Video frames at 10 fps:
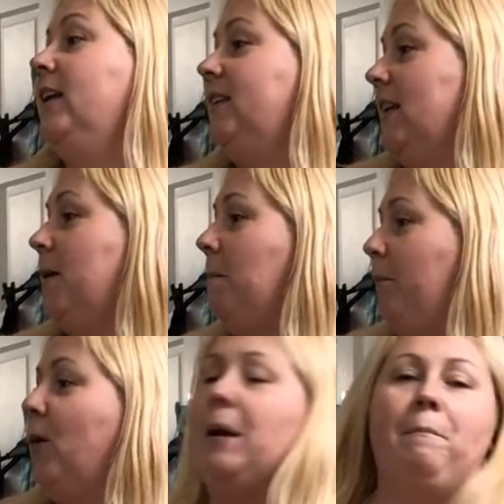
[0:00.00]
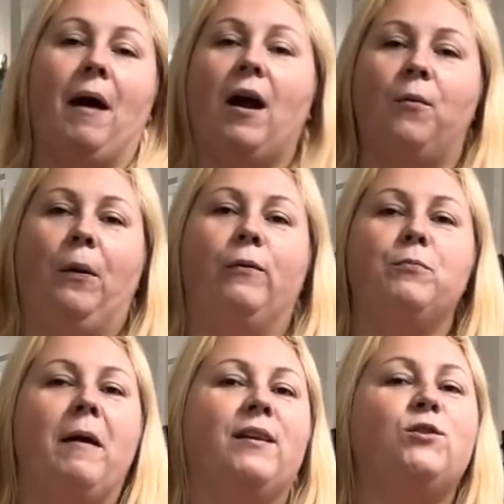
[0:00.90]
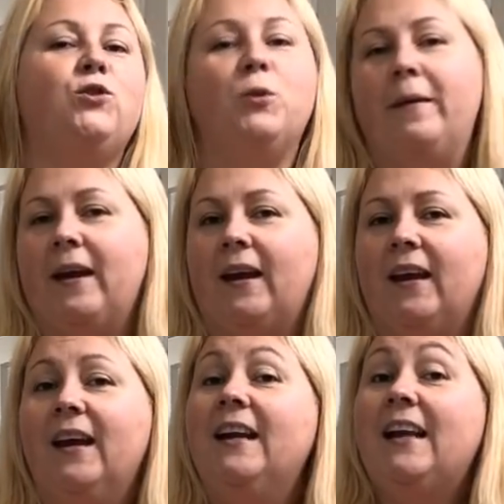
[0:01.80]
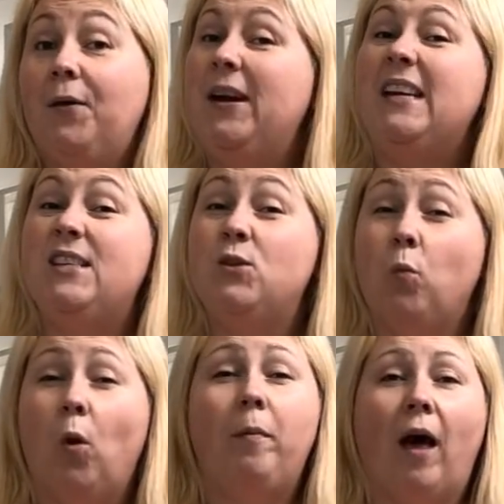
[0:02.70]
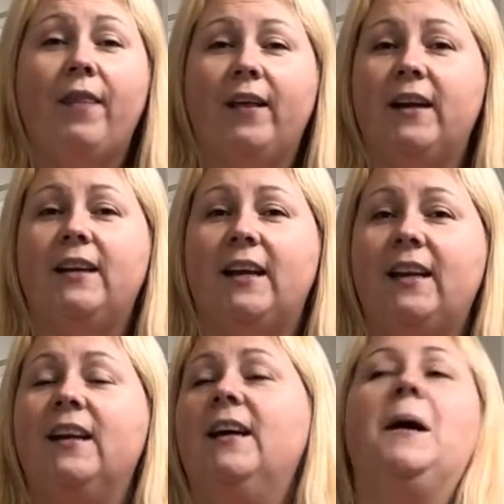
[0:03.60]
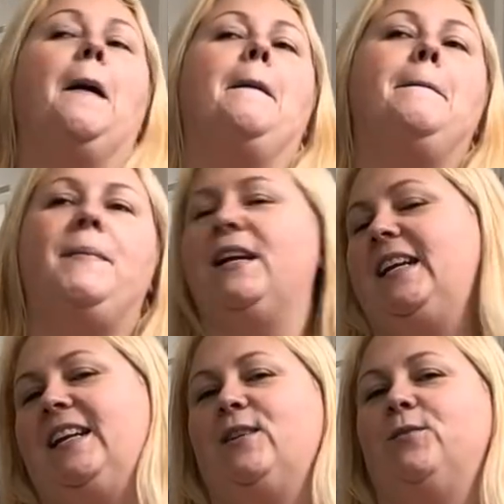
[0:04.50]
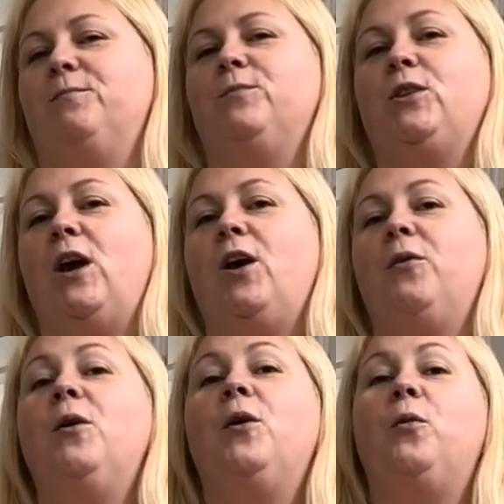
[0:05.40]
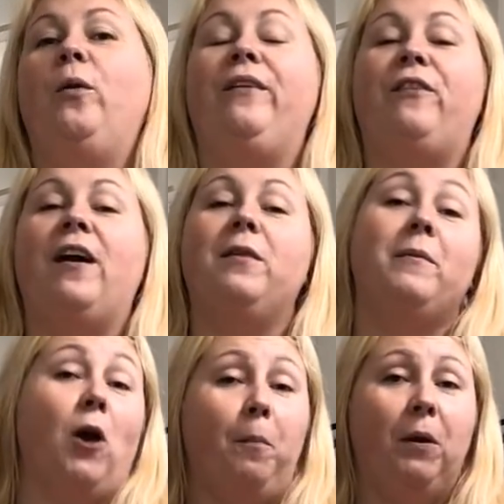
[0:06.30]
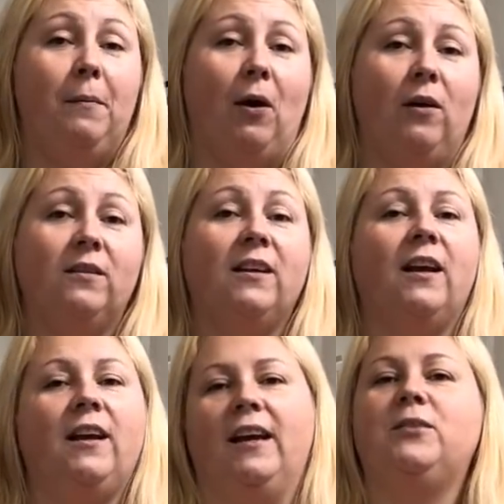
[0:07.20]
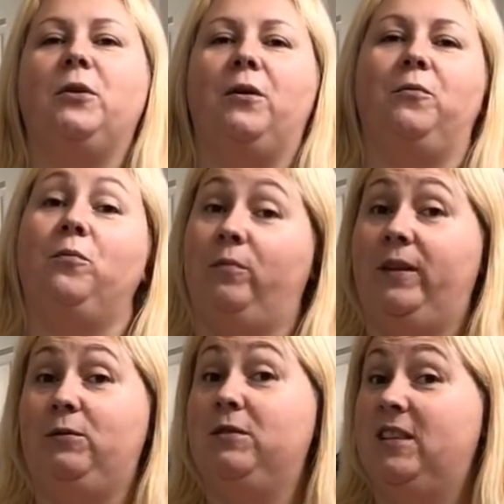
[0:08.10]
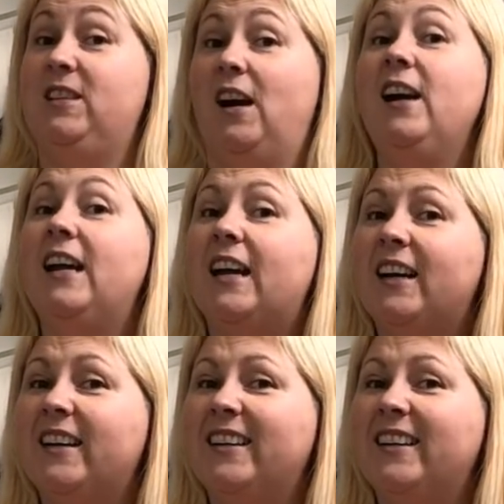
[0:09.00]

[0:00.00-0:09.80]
he didn't put it back where it was meant to be. Now, he swore blind that he did, but he didn't. So we found the Monopoly box, and guess where? This was inside it.